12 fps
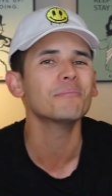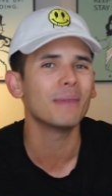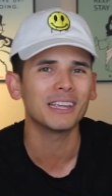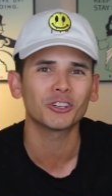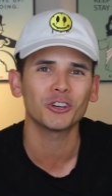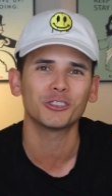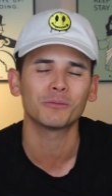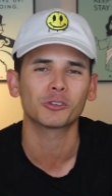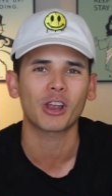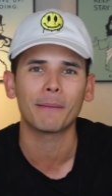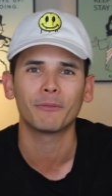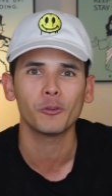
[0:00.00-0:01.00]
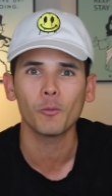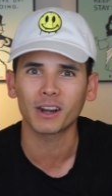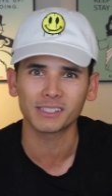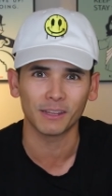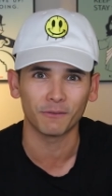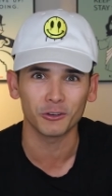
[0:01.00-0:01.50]
Make sure you subscribe if you
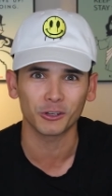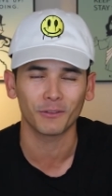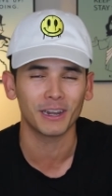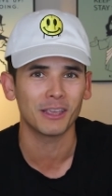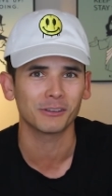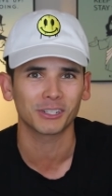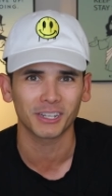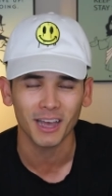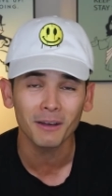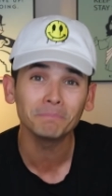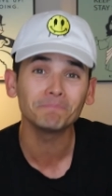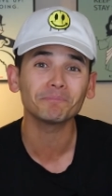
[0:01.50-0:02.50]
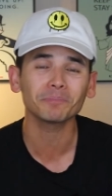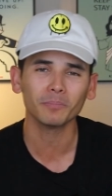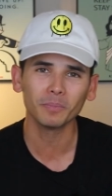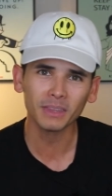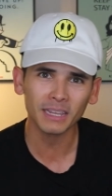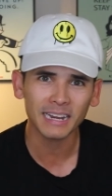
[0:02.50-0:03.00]
want to see future videos to come,
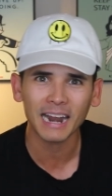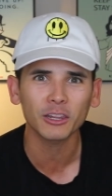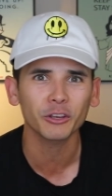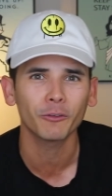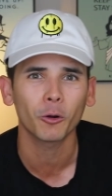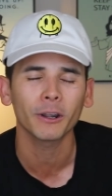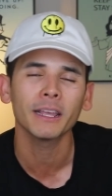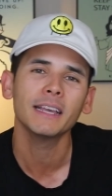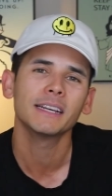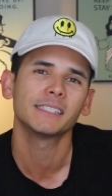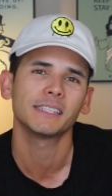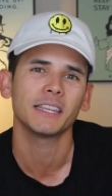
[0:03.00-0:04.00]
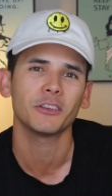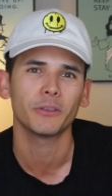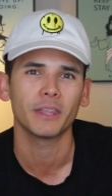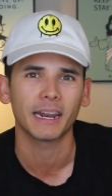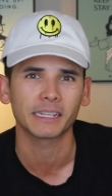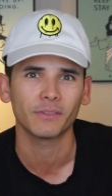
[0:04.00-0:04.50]
and I look forward to seeing you
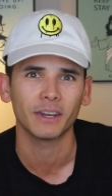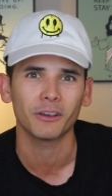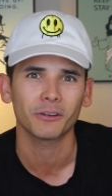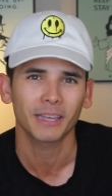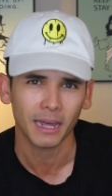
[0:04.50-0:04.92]
in the next video.